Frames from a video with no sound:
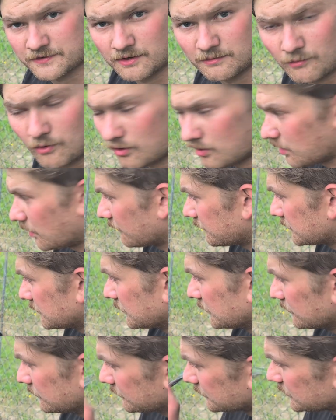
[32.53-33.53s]
feel more
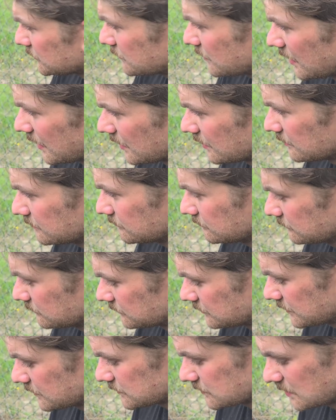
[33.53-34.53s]
comfortable, you can
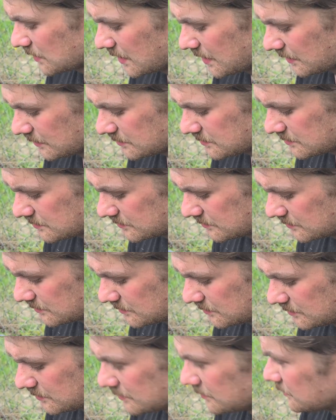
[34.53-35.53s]
disconnect
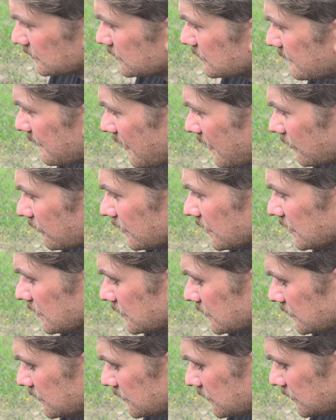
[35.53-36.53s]
the battery.
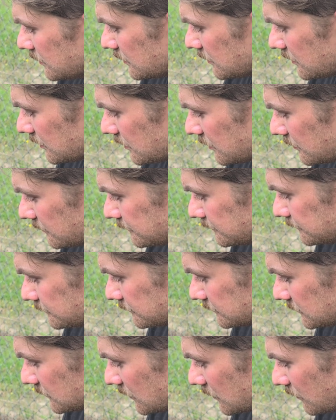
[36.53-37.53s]

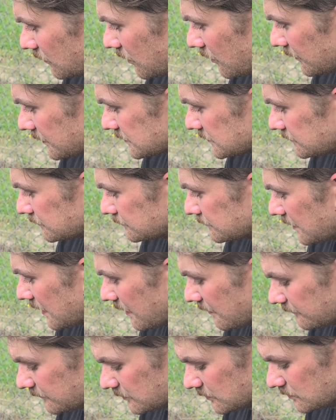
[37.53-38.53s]
You don't always
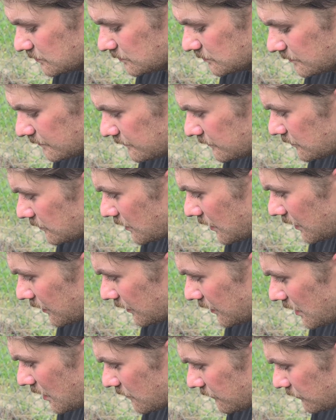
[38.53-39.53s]
have to. You're kind
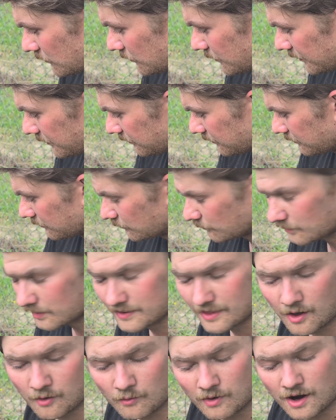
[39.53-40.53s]
of careful with
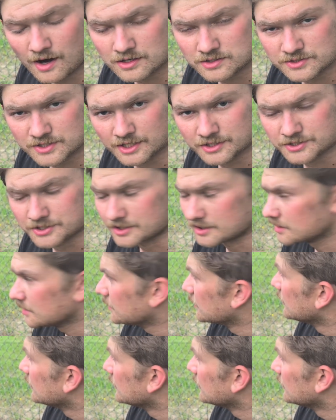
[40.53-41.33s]
where that wire is touching.